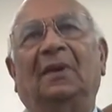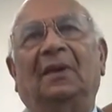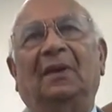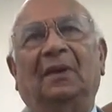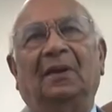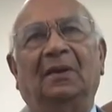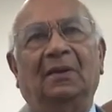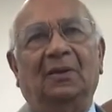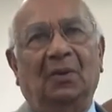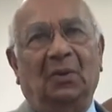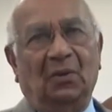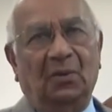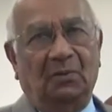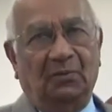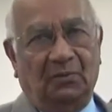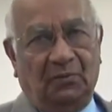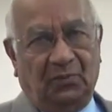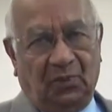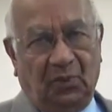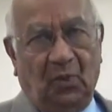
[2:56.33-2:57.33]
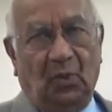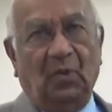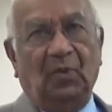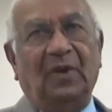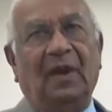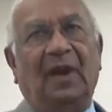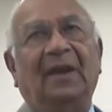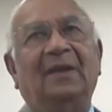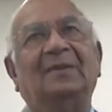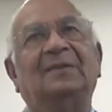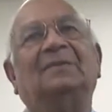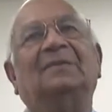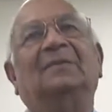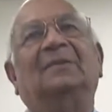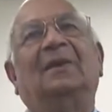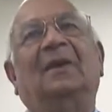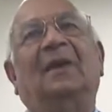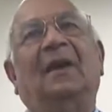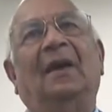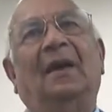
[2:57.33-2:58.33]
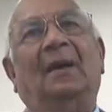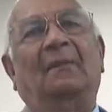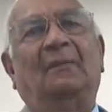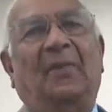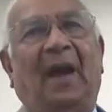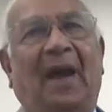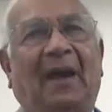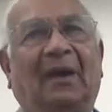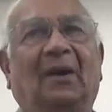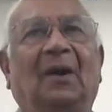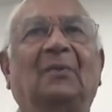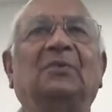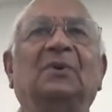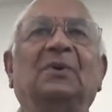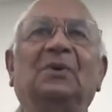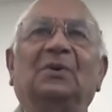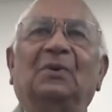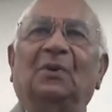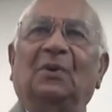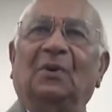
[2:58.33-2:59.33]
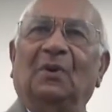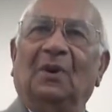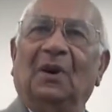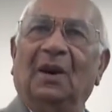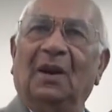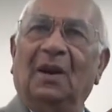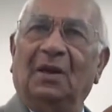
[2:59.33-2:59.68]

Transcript: in your flow drains, backup in your